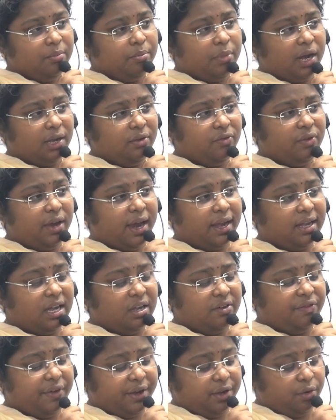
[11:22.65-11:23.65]
but we
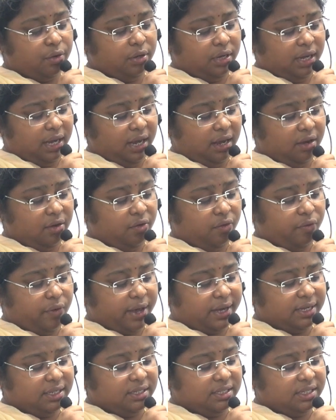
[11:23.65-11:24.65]
identified only
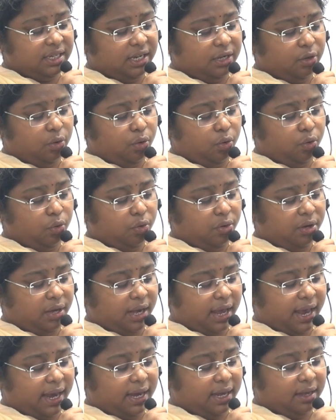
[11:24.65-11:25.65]

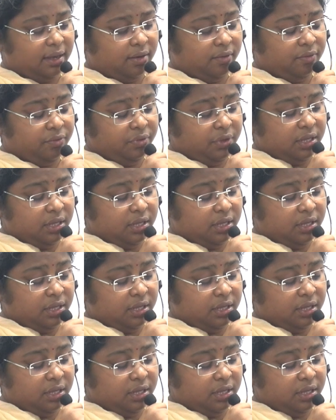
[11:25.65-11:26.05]
109.